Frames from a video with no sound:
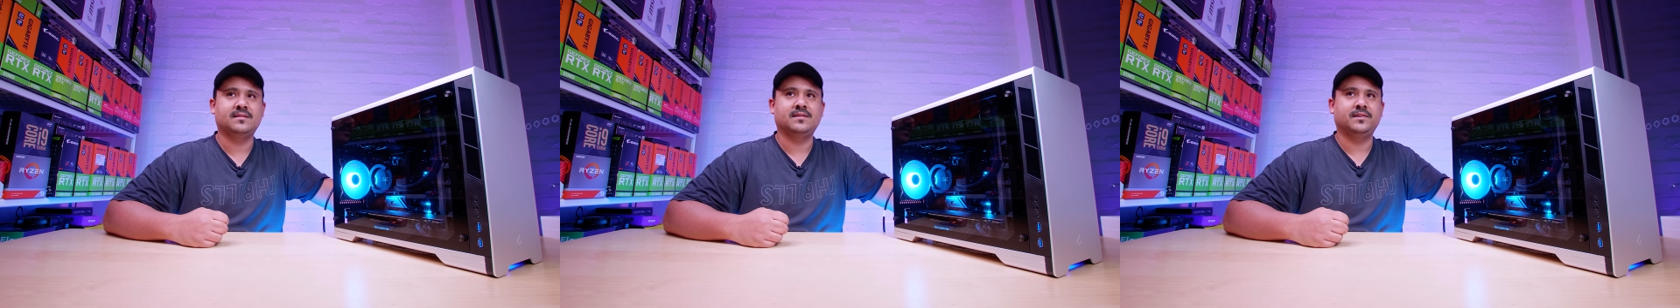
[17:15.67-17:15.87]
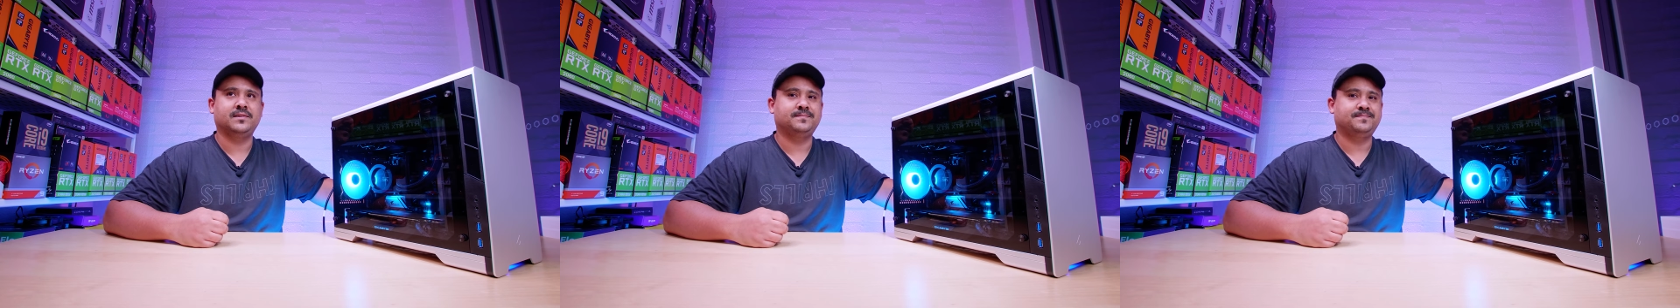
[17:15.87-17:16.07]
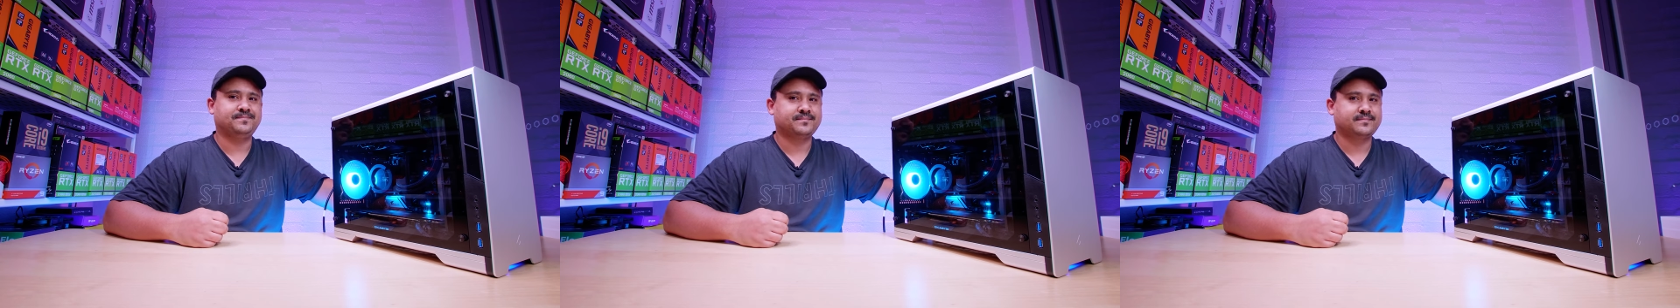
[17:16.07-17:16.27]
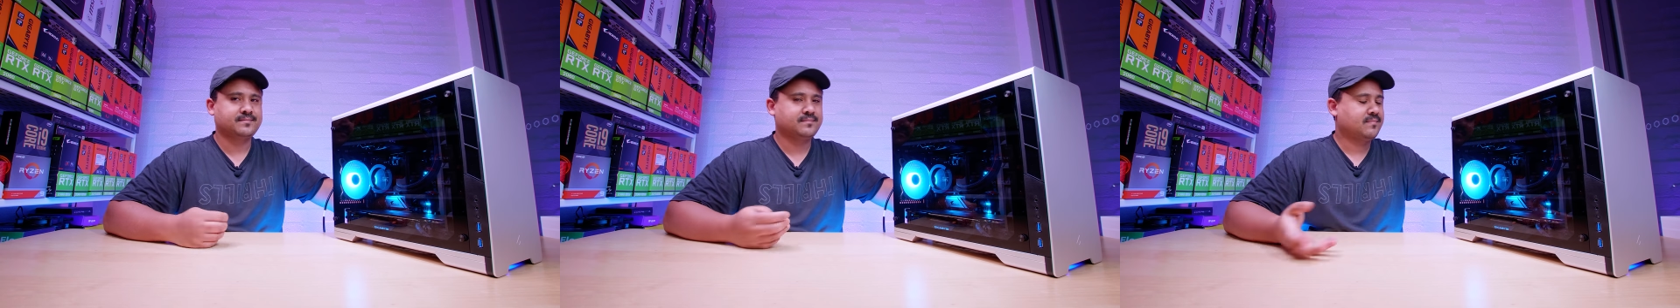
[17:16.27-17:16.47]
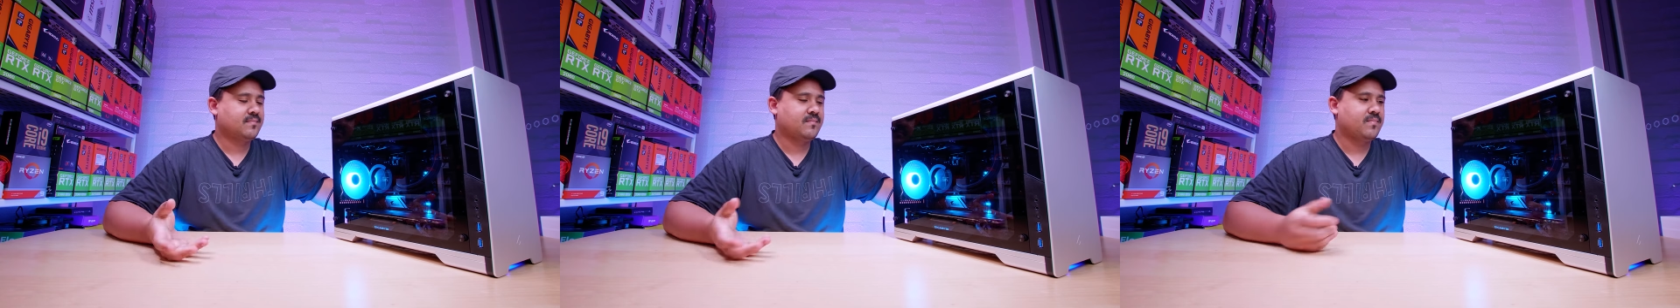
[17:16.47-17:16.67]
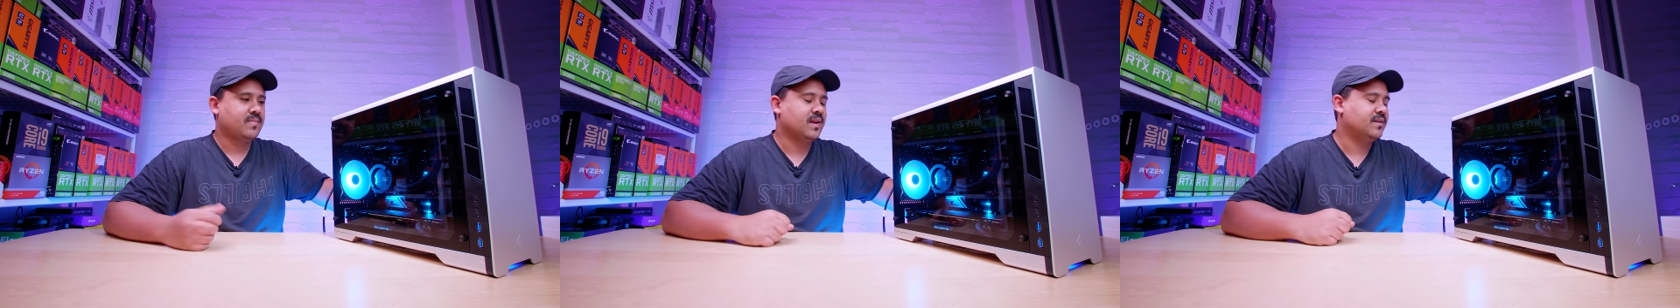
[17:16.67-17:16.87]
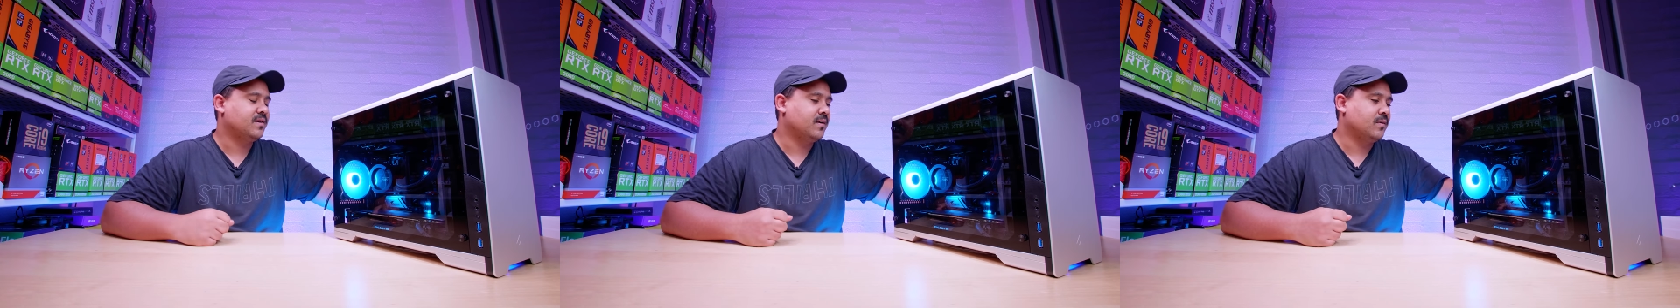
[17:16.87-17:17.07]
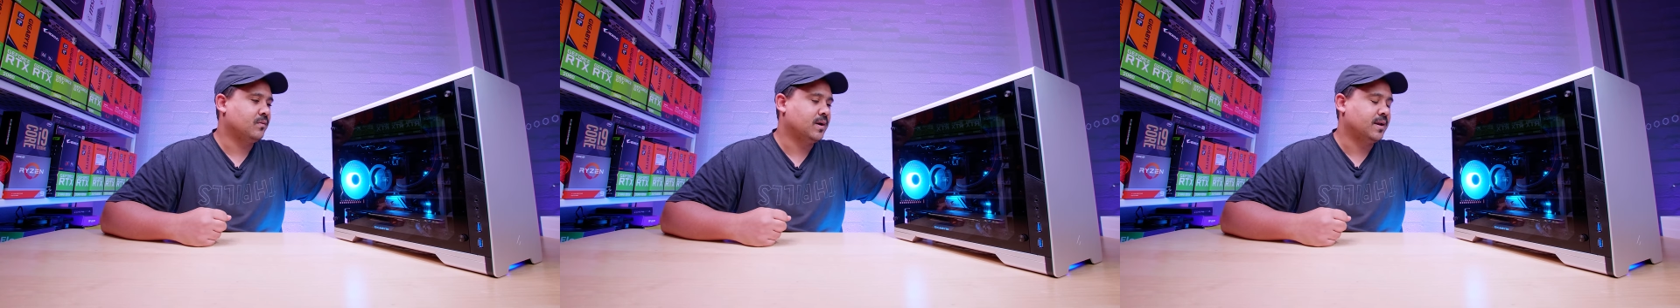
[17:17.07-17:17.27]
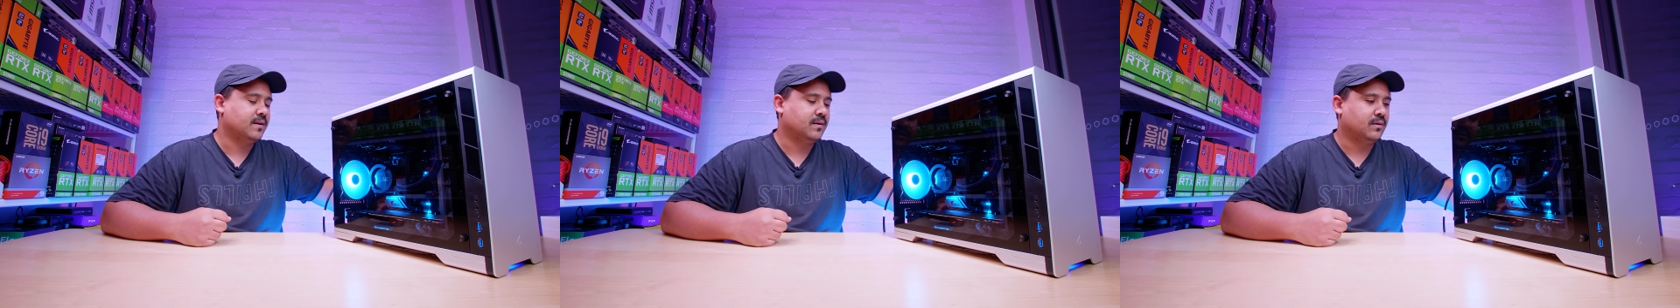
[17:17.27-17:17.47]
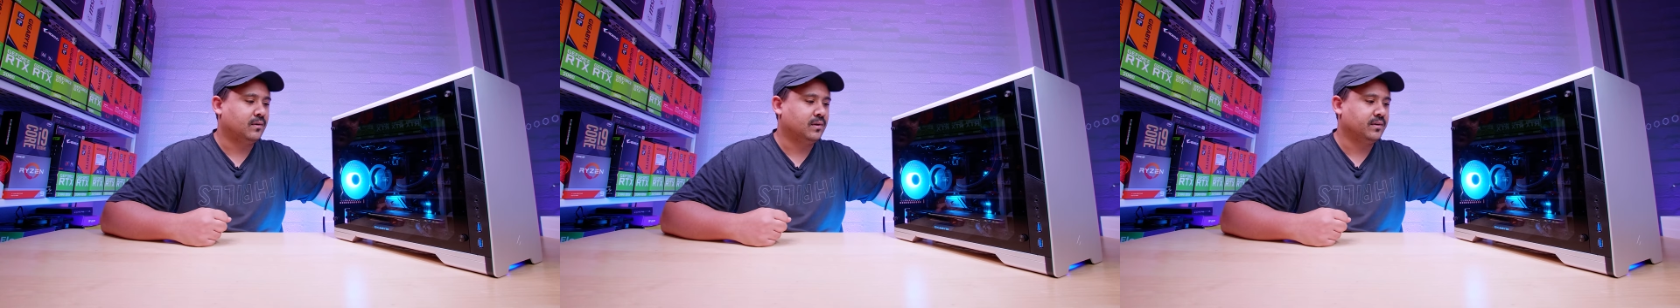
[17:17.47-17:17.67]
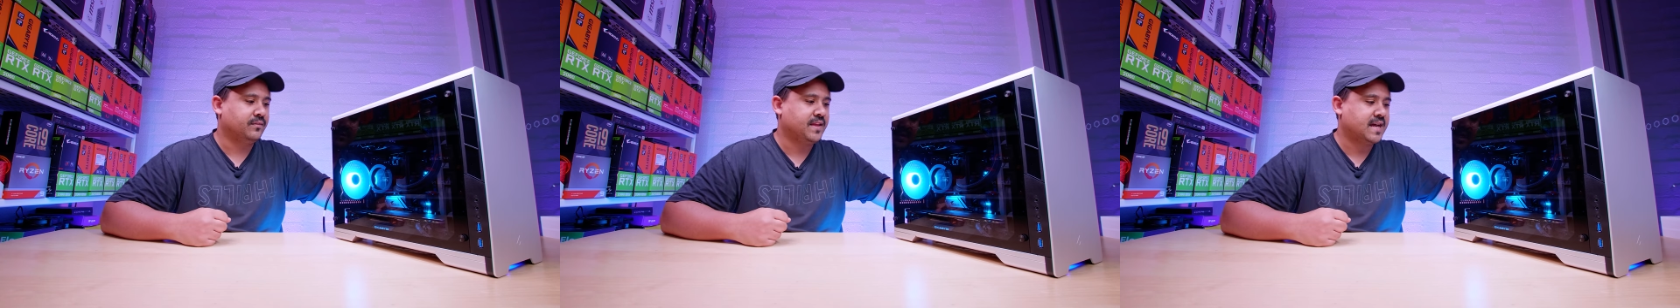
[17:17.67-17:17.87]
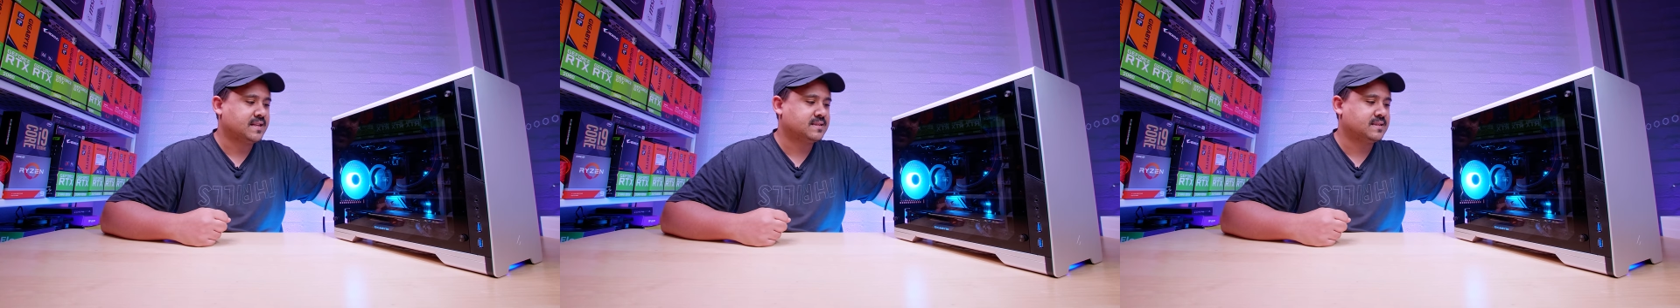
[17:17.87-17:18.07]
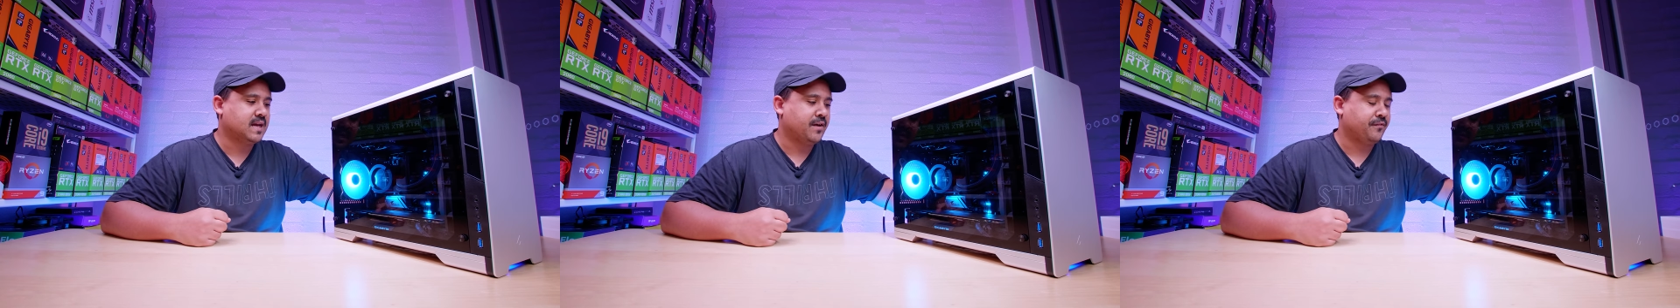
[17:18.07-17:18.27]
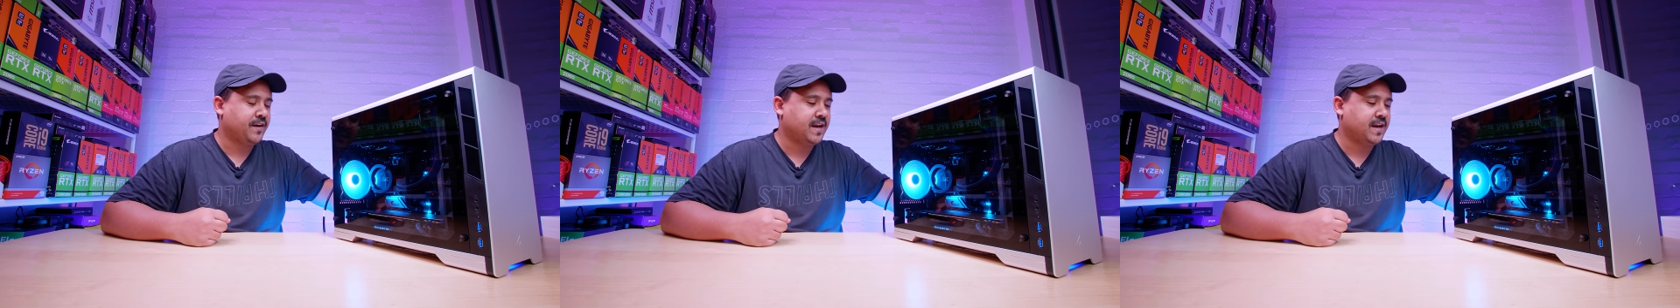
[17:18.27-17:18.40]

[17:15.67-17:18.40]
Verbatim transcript: So I don't want all of that stuff.